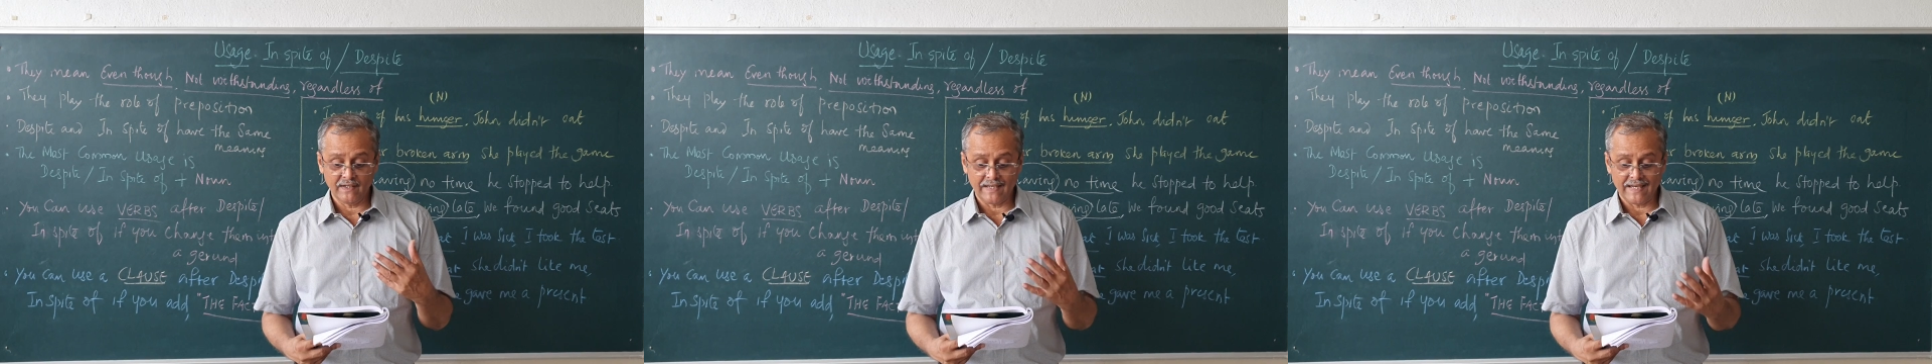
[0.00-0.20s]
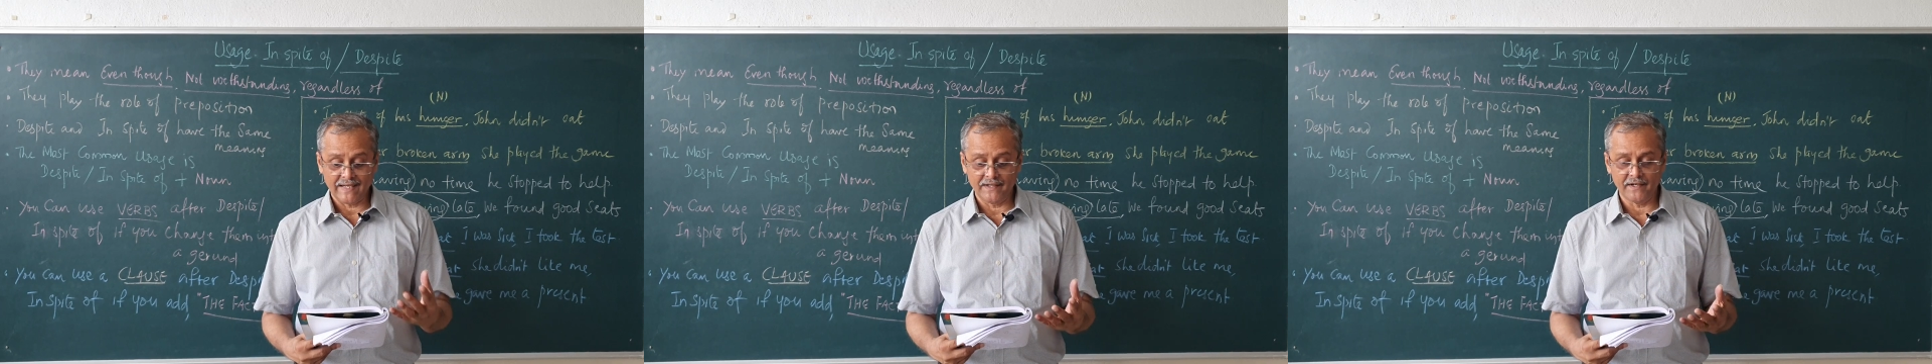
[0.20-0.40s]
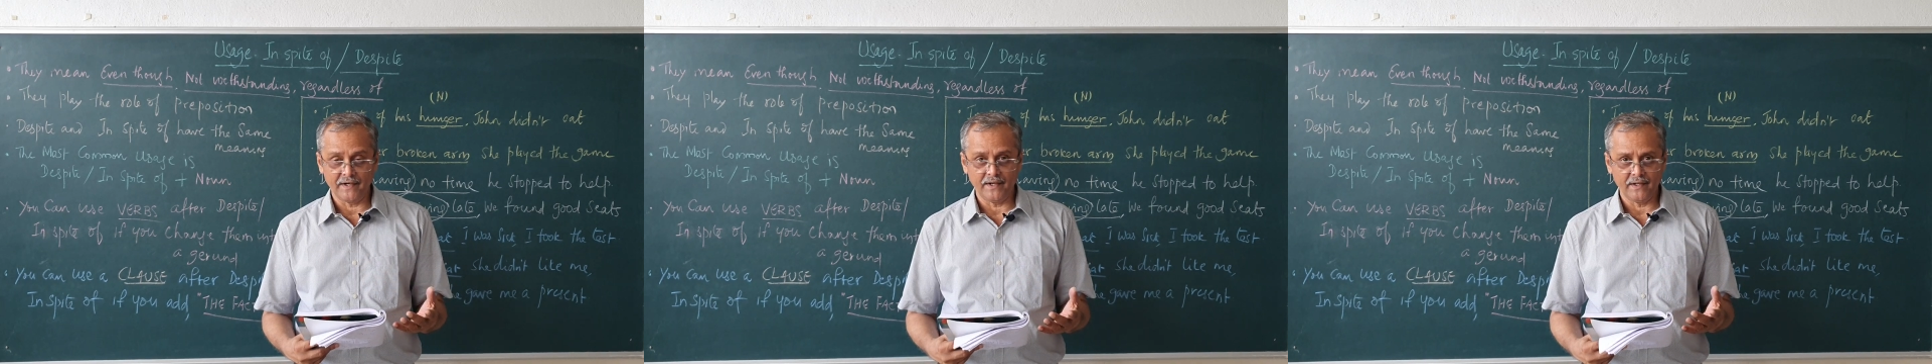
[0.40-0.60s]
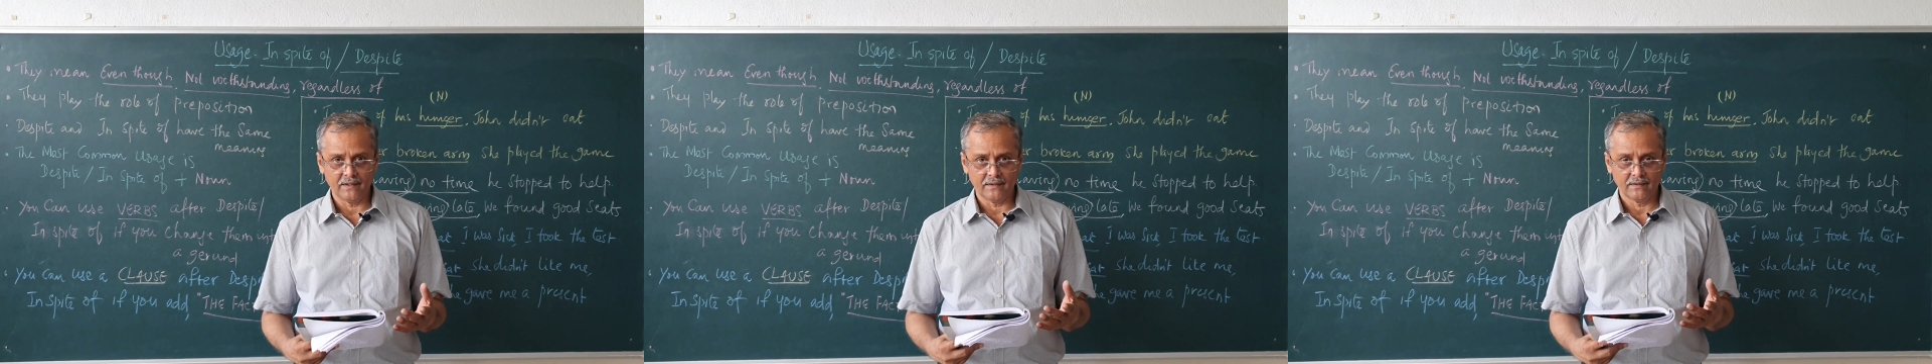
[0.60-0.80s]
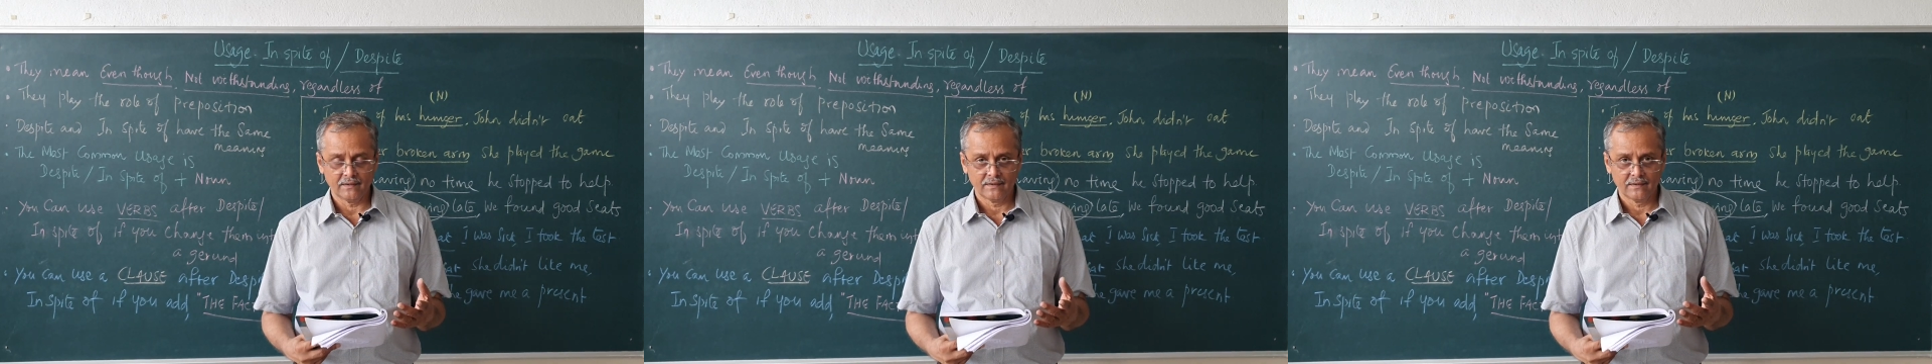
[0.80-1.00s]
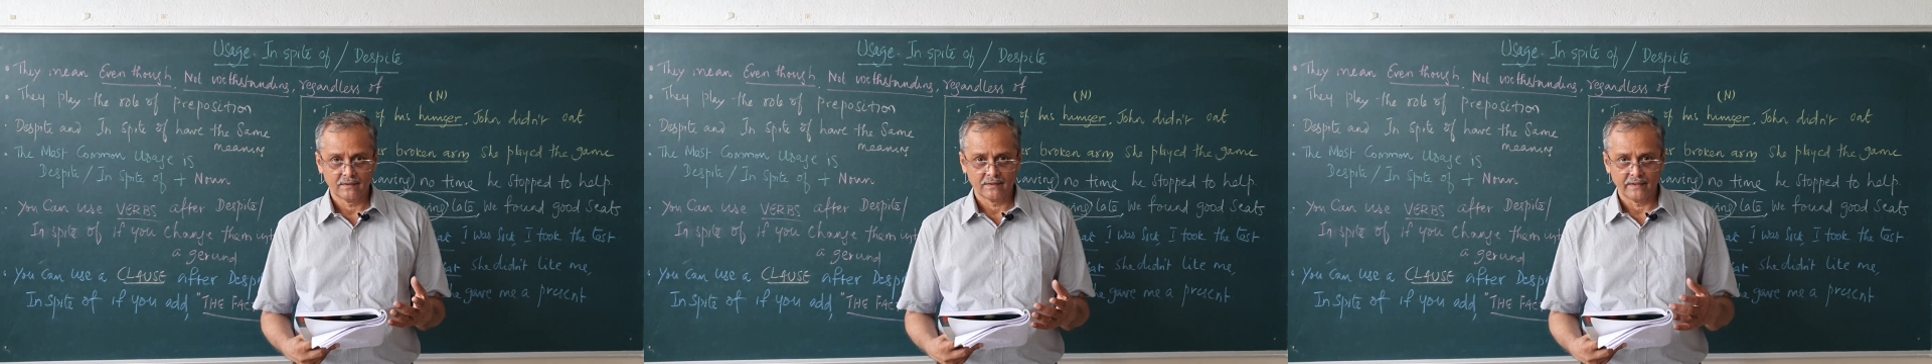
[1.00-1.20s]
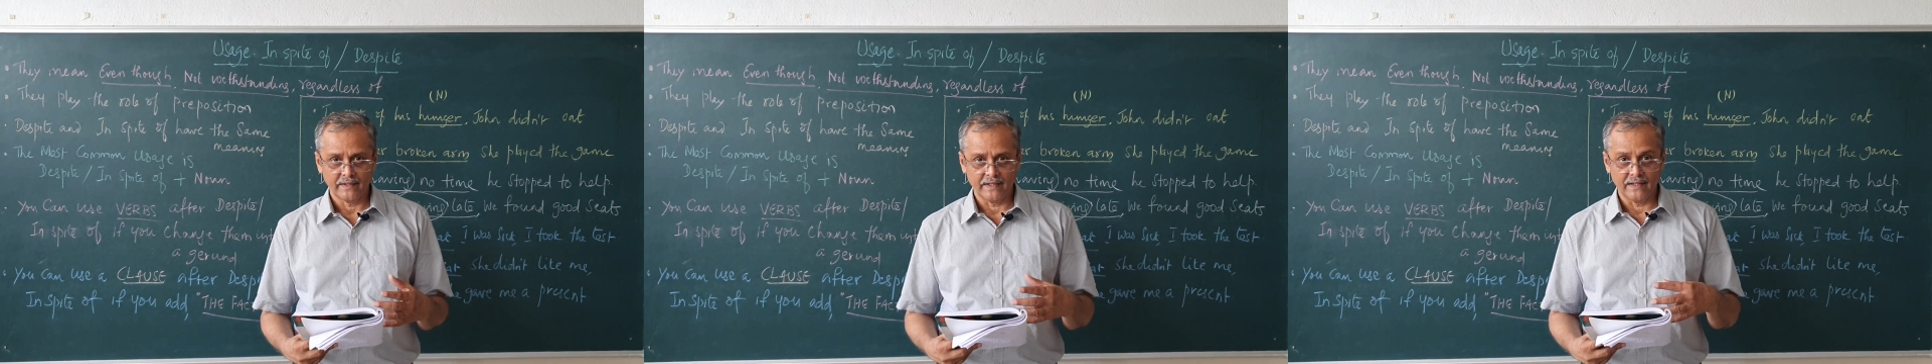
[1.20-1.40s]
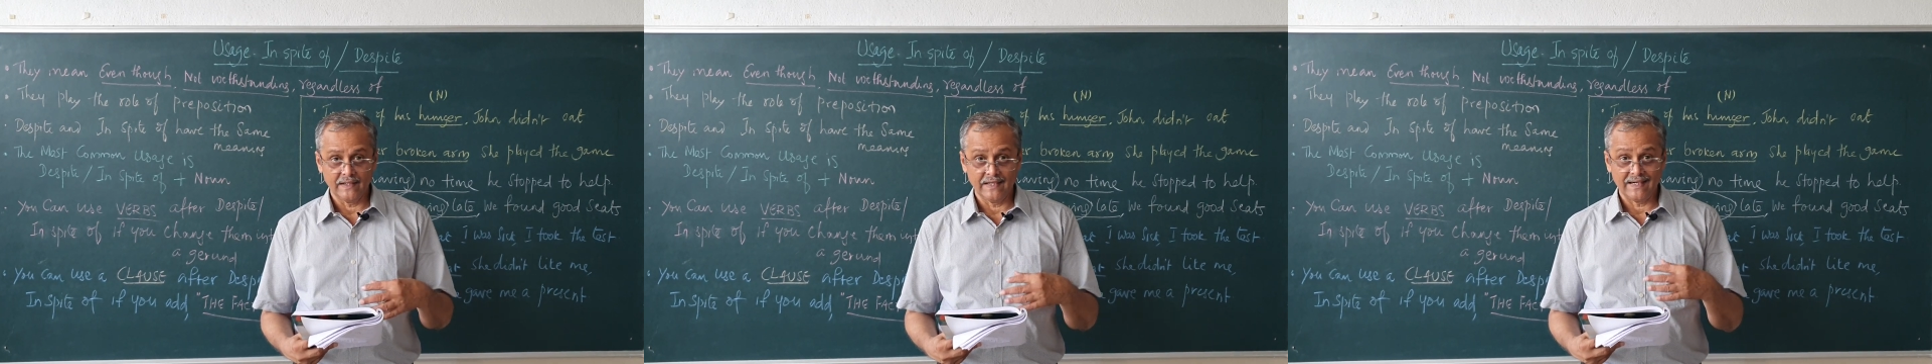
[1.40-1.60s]
angry,
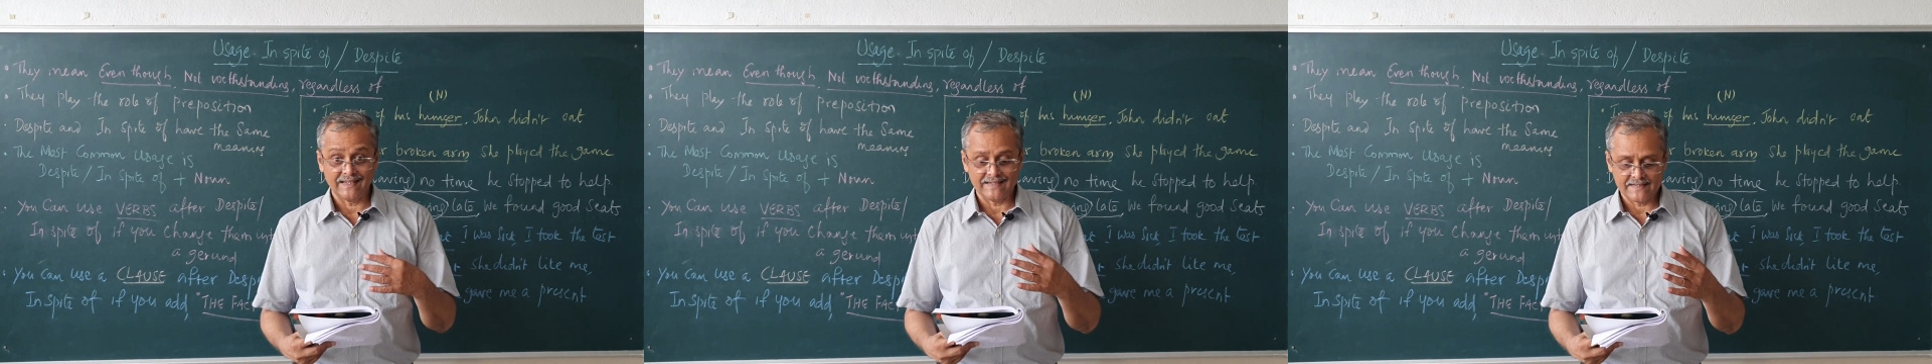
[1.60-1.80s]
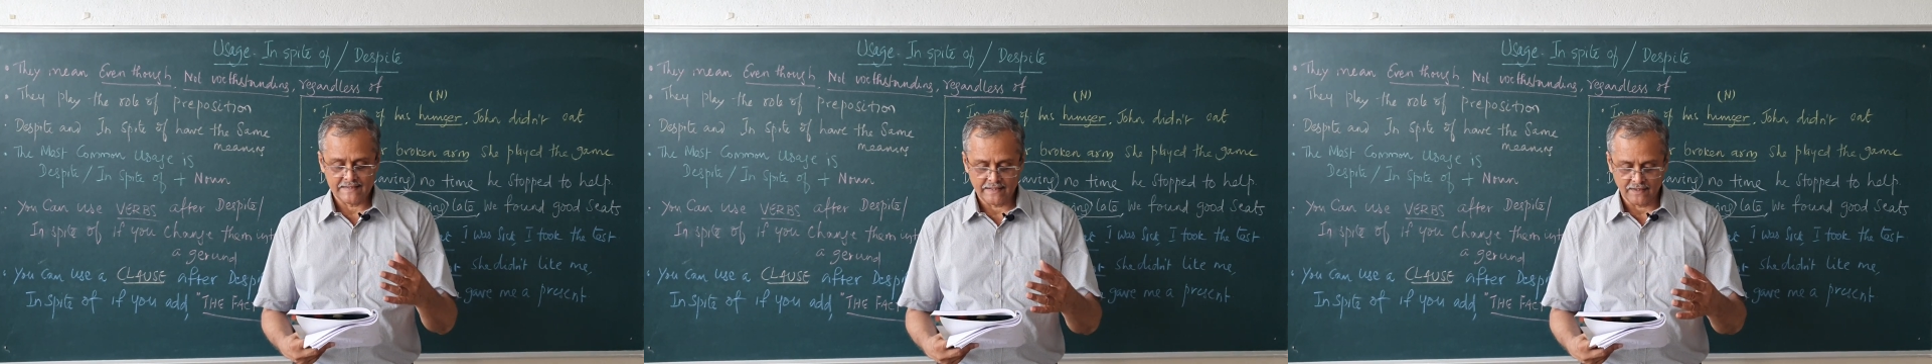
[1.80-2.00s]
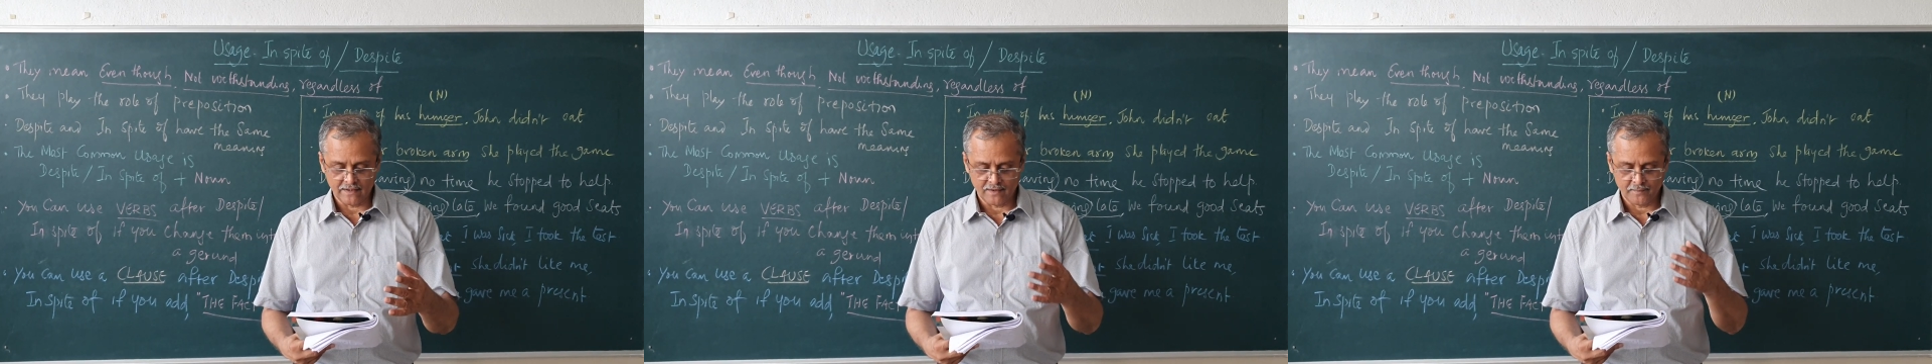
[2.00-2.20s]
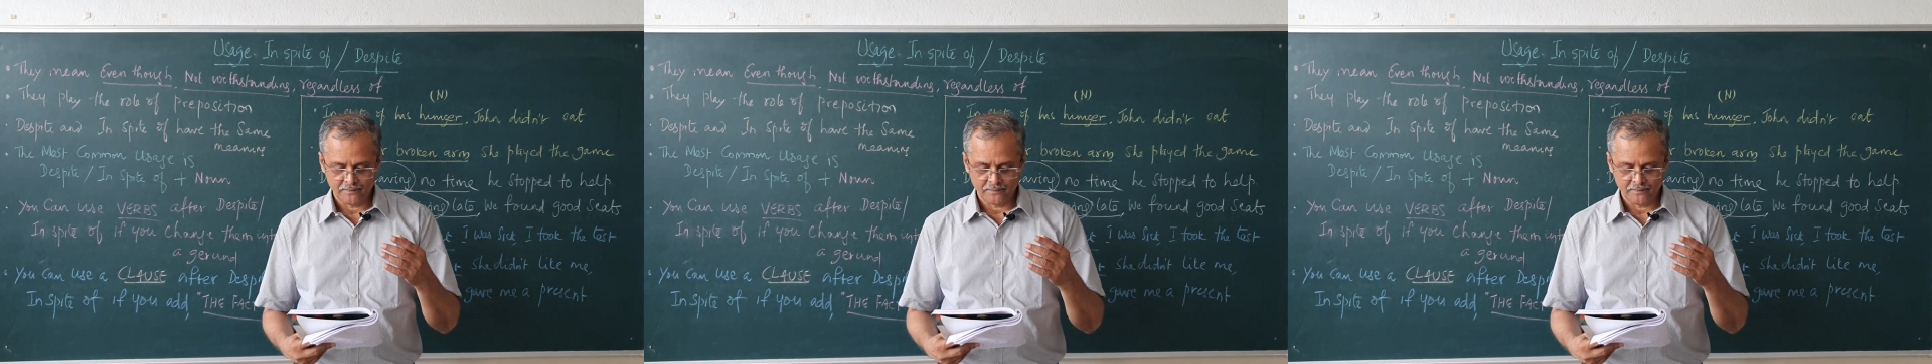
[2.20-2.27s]
he let us in.